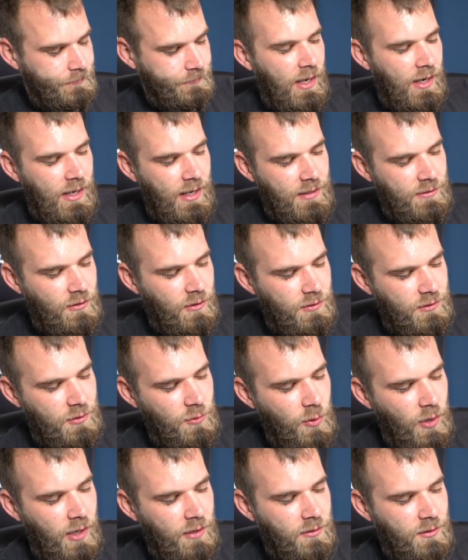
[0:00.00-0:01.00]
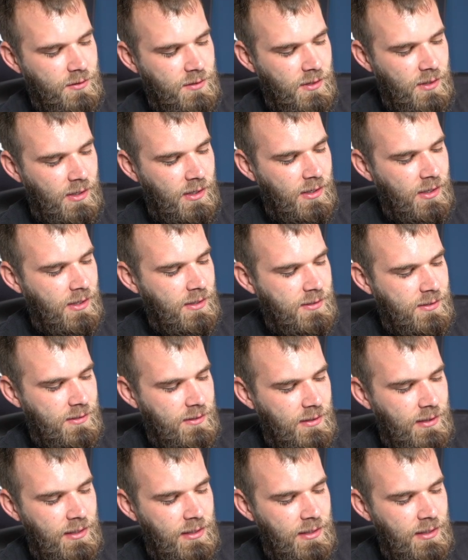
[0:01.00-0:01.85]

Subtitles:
And it has all these quadrants in it. And it's